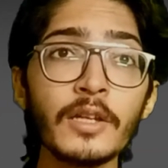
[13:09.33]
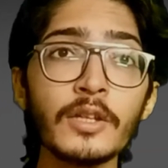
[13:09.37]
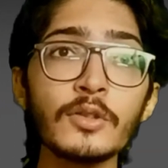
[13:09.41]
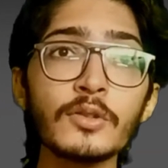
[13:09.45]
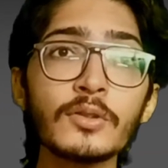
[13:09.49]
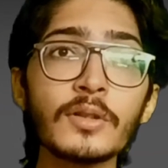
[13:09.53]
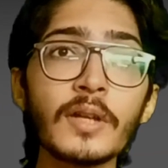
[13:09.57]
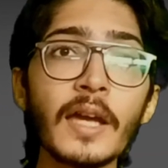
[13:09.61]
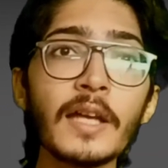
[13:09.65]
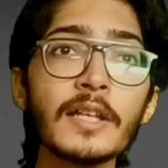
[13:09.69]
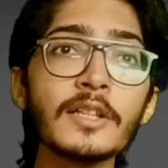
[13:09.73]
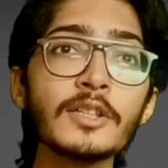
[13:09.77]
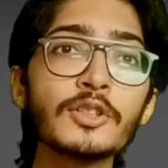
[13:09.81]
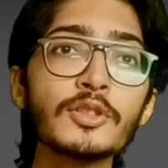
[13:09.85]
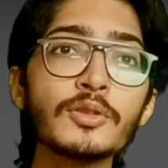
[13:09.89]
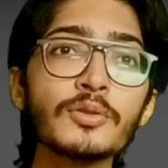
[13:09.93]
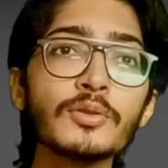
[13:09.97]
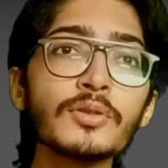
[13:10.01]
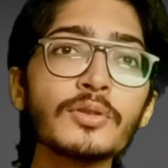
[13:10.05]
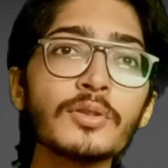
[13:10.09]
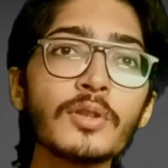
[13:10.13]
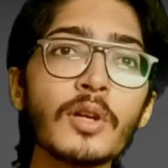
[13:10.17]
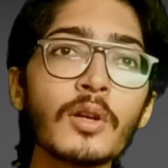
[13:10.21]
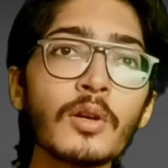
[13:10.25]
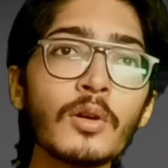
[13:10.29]
You can
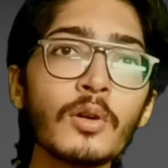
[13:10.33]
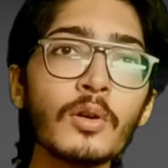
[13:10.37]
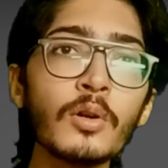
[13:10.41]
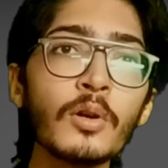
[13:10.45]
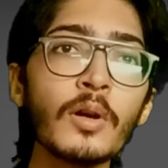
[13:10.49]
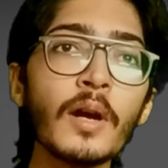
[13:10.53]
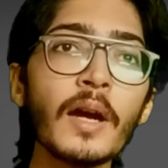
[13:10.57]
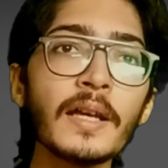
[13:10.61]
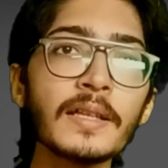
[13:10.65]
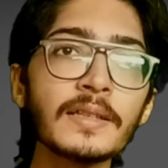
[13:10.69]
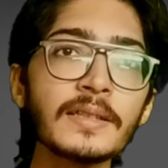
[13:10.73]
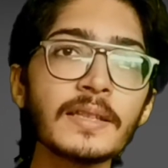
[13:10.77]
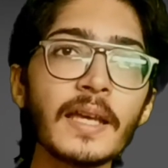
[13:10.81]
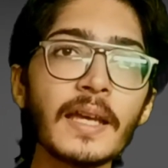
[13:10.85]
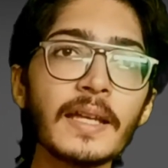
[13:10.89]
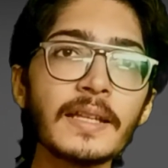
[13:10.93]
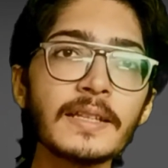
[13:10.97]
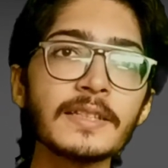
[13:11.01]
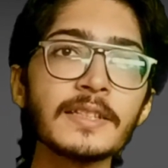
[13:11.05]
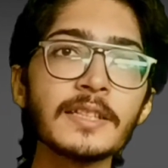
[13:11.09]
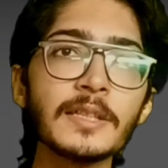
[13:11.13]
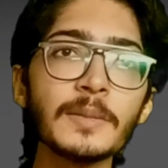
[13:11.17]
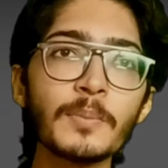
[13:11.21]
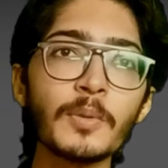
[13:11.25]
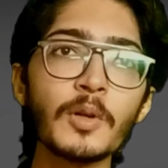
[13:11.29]
choose your
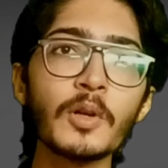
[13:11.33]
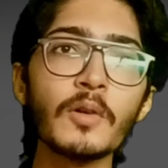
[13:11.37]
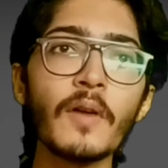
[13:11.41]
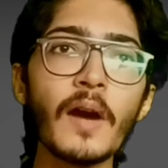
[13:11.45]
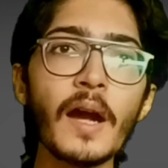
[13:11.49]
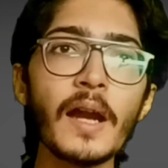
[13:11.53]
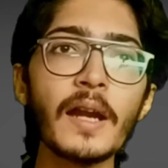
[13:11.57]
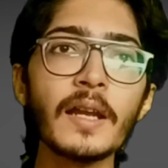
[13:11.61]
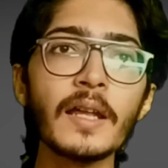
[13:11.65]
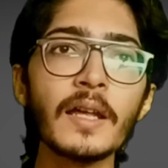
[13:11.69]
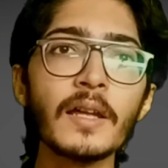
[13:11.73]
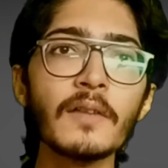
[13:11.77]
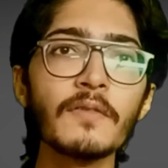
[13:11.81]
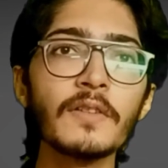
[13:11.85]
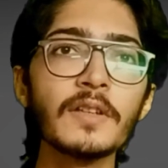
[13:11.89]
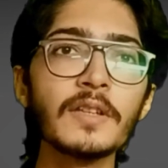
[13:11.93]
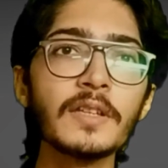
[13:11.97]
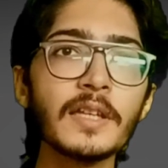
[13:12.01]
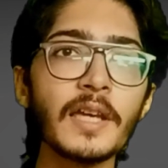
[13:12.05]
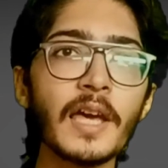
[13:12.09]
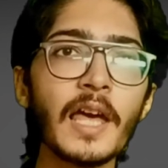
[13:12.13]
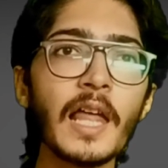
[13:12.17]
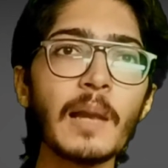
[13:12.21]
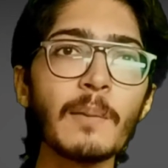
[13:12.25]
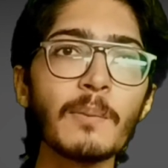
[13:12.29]
OSHC provider with
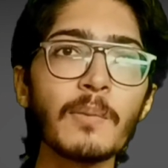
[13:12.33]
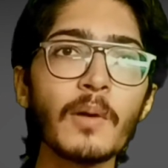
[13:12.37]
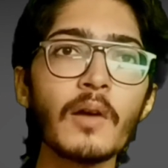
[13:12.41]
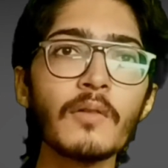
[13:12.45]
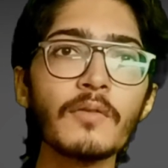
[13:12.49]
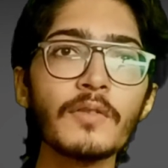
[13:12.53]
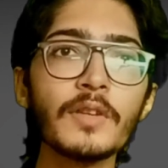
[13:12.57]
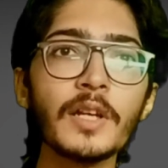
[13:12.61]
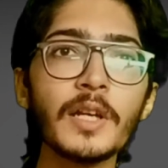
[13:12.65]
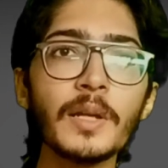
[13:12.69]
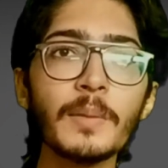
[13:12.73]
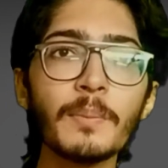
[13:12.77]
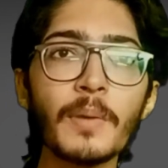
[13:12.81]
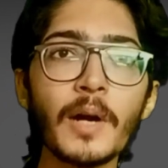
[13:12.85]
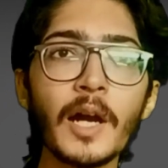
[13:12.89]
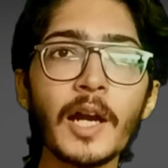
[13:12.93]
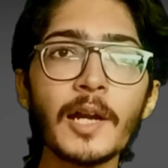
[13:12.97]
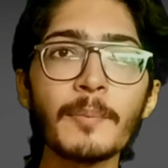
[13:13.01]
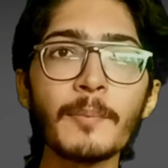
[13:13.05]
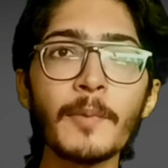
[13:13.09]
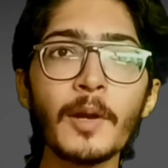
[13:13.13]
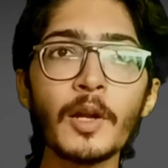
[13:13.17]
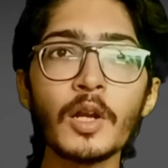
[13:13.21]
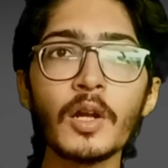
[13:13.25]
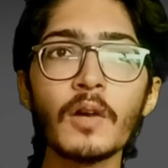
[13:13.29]
the help of the
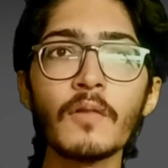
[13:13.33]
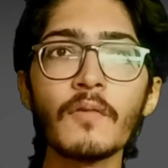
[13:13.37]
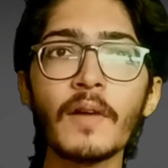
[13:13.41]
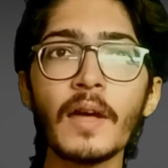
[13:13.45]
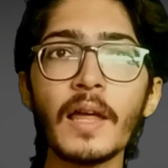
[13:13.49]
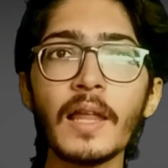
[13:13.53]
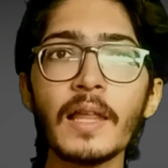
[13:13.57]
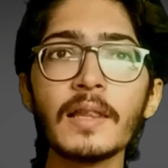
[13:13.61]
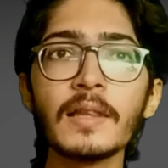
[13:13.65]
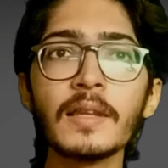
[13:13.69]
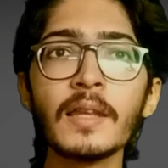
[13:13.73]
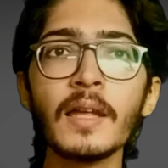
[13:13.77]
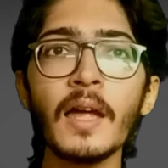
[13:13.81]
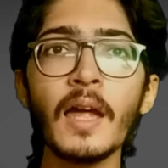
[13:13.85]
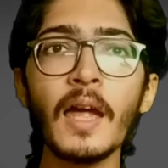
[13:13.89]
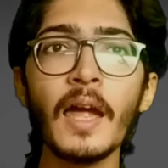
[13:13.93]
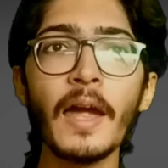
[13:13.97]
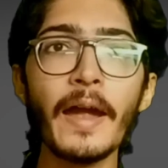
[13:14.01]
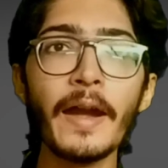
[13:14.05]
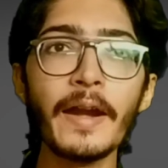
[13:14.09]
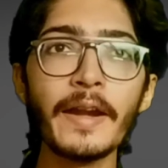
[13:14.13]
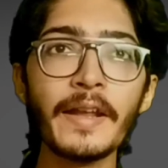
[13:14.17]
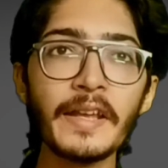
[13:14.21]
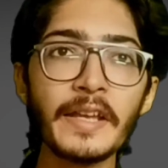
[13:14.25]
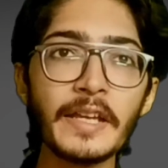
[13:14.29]
Department of Health
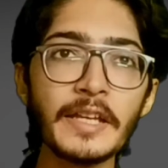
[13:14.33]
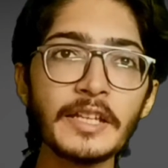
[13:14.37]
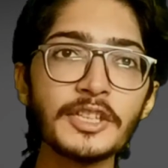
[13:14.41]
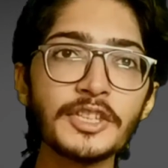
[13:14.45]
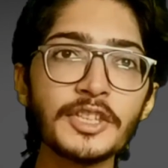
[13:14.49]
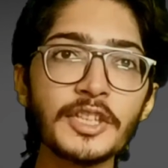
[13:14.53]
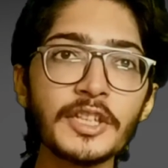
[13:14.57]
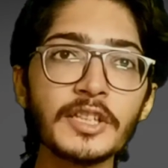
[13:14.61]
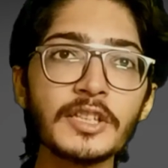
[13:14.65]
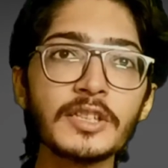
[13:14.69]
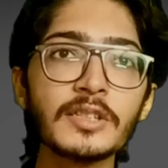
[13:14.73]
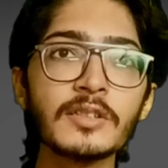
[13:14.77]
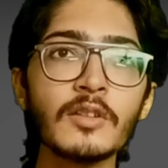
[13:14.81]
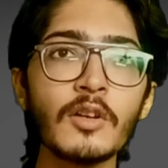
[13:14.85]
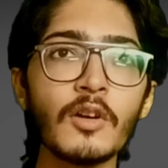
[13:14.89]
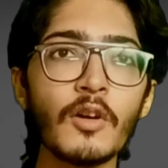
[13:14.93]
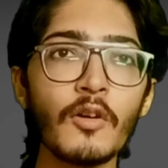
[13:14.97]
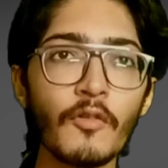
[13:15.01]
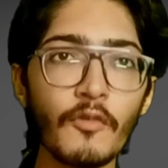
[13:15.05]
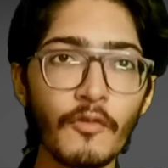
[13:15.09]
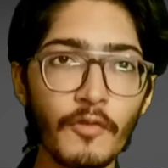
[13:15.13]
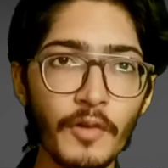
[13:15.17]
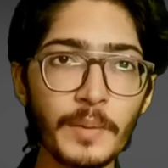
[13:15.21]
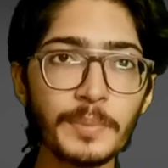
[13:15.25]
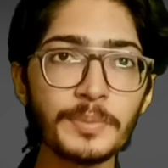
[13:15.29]
and Aging's
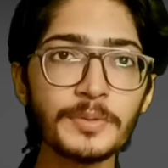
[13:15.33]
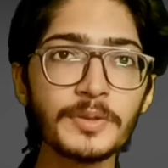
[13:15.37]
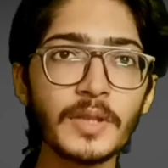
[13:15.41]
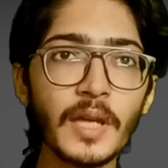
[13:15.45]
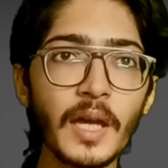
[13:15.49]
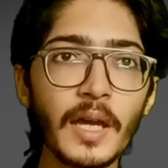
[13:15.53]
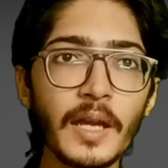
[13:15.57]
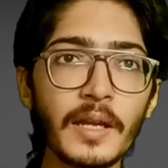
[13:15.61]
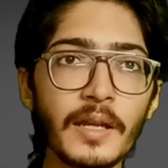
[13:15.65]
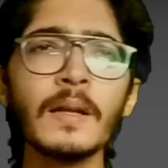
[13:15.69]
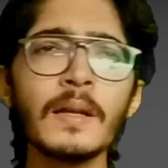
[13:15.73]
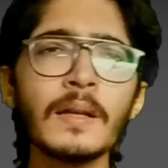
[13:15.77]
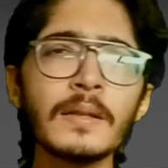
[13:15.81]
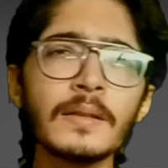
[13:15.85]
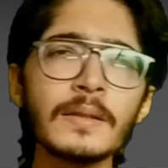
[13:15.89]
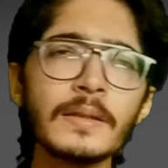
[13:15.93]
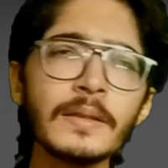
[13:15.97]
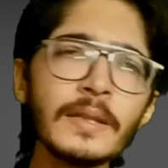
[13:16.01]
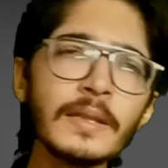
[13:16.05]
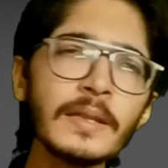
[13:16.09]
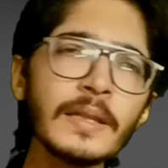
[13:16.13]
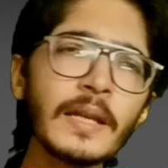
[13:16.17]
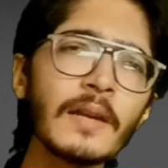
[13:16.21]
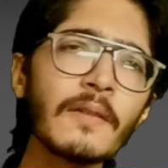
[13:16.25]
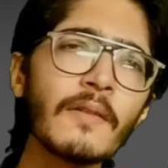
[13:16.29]
website.
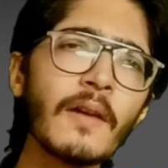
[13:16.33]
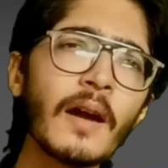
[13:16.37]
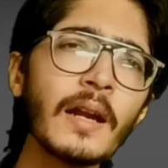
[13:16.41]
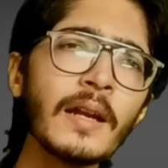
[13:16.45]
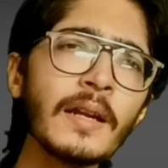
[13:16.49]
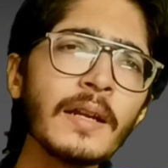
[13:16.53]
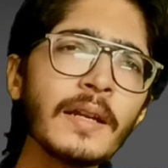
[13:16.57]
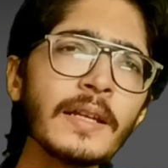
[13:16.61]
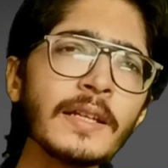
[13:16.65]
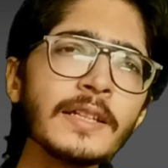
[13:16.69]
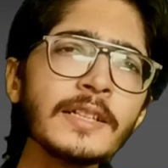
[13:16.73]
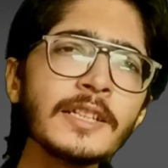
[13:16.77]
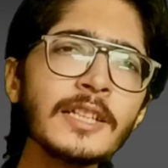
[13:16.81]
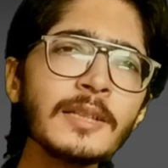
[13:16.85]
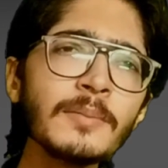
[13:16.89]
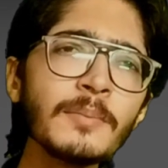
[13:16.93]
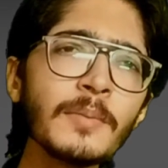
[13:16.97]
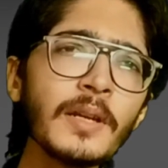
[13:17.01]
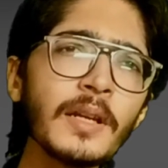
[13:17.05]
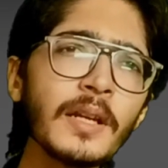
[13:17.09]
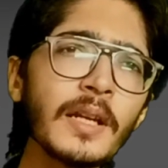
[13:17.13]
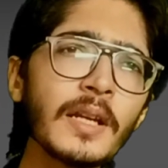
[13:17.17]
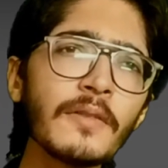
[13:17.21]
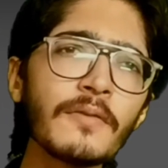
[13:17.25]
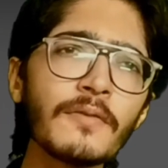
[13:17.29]
These advantages
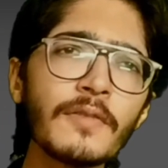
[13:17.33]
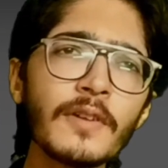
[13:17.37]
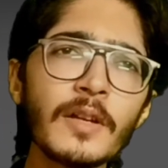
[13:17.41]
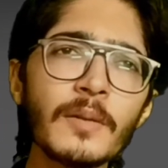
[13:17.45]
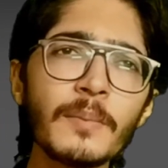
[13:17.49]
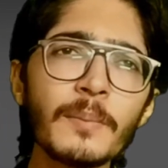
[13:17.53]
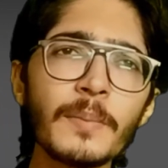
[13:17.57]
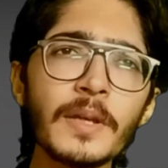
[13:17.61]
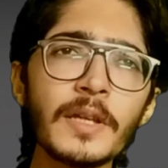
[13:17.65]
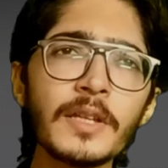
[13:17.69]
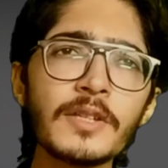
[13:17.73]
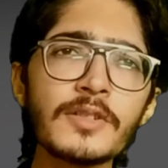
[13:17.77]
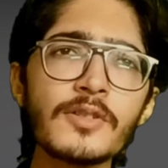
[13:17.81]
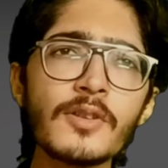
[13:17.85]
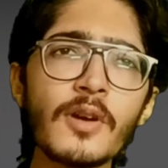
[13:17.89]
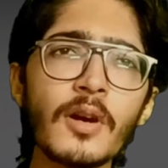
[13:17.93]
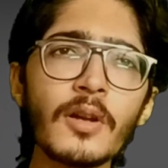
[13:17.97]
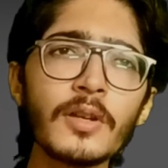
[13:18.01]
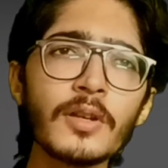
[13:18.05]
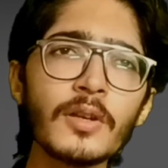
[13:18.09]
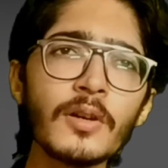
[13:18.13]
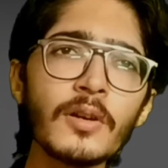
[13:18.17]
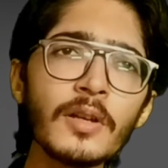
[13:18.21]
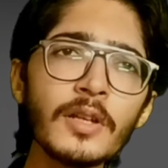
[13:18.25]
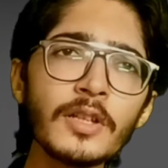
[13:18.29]
may differ based
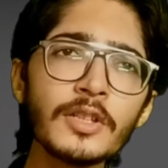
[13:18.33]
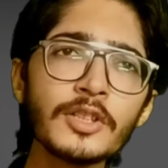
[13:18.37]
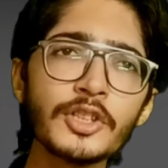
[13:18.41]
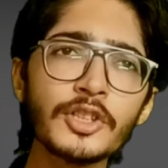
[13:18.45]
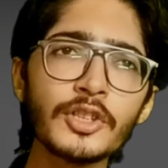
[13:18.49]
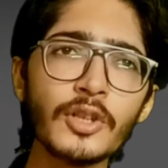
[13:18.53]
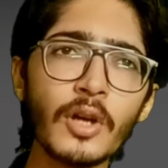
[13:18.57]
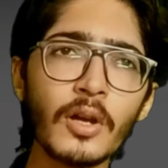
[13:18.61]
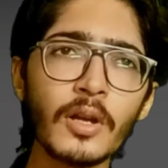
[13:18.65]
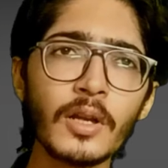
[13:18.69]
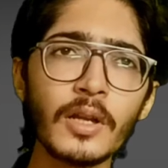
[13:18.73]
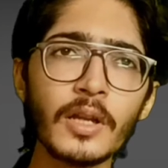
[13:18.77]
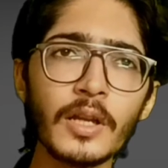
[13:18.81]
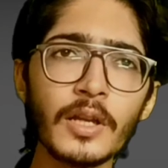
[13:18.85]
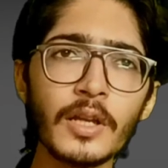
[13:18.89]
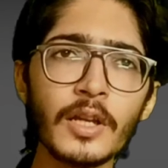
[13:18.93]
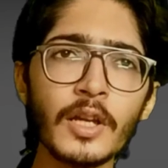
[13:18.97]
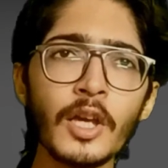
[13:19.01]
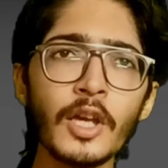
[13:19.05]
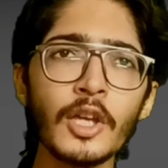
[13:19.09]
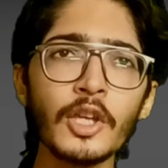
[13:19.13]
on your insurer.